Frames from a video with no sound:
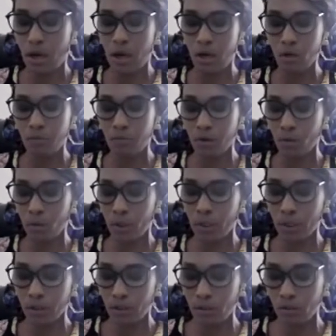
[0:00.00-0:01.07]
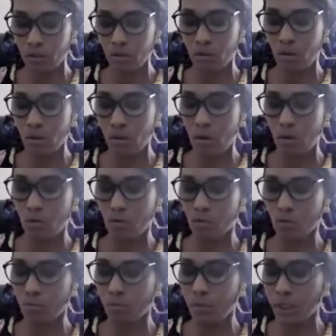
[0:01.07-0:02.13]
I look forward
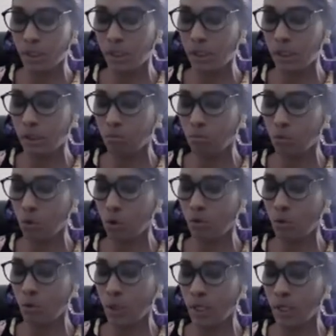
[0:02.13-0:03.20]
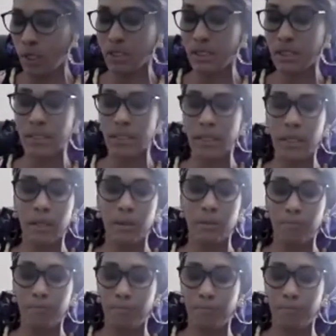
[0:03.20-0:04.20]
to meeting more winners this year.